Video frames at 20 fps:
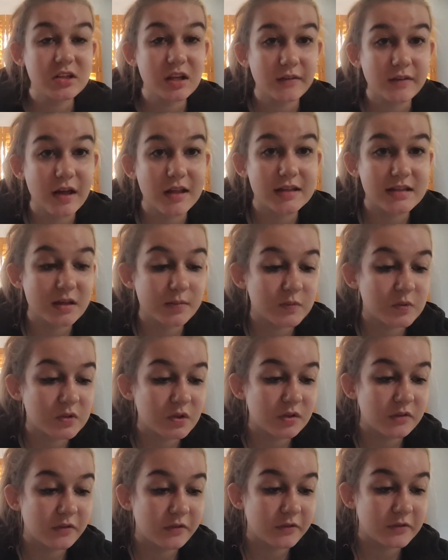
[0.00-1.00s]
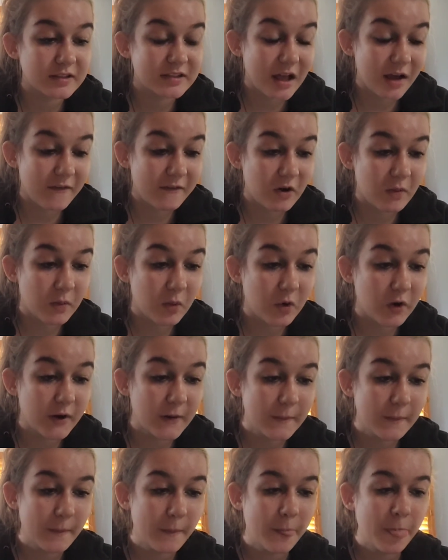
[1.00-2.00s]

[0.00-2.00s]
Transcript: I've had some sell for more.